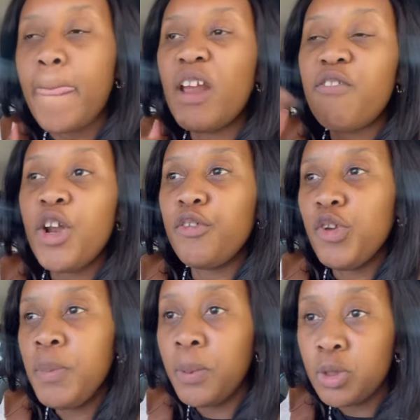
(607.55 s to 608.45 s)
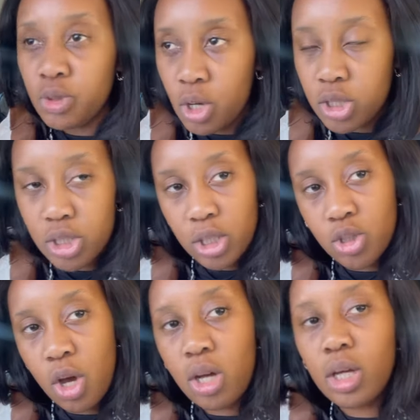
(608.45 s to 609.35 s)
I found a few people on
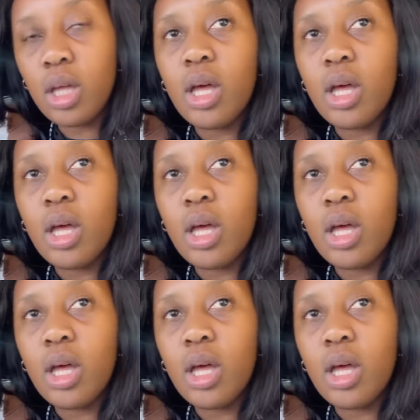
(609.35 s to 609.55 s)
TikTok